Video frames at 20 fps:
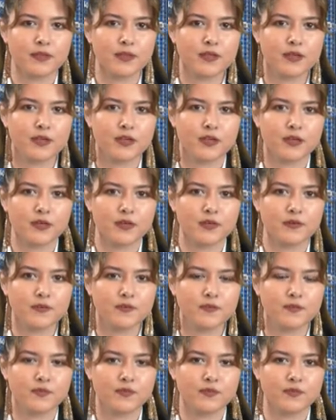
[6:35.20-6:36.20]

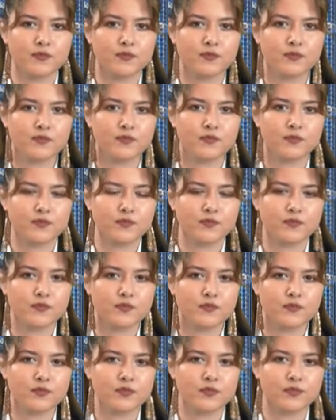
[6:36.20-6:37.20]

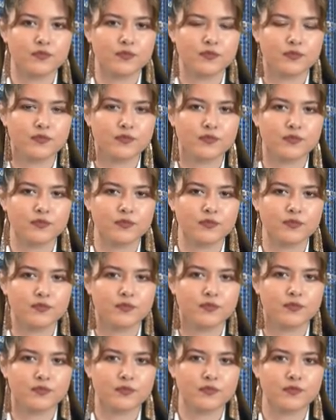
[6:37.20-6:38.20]

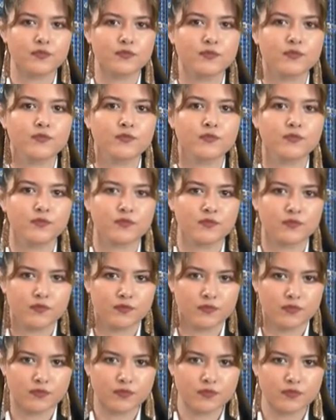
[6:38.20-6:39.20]

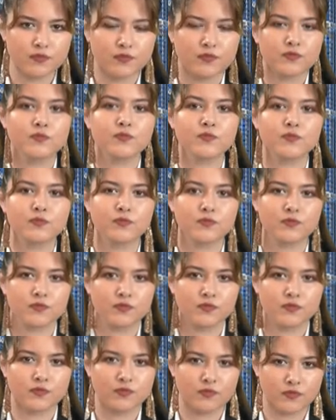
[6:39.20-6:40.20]

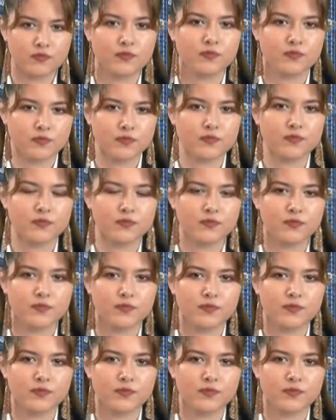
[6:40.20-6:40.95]
No words are spoken by the person on screen.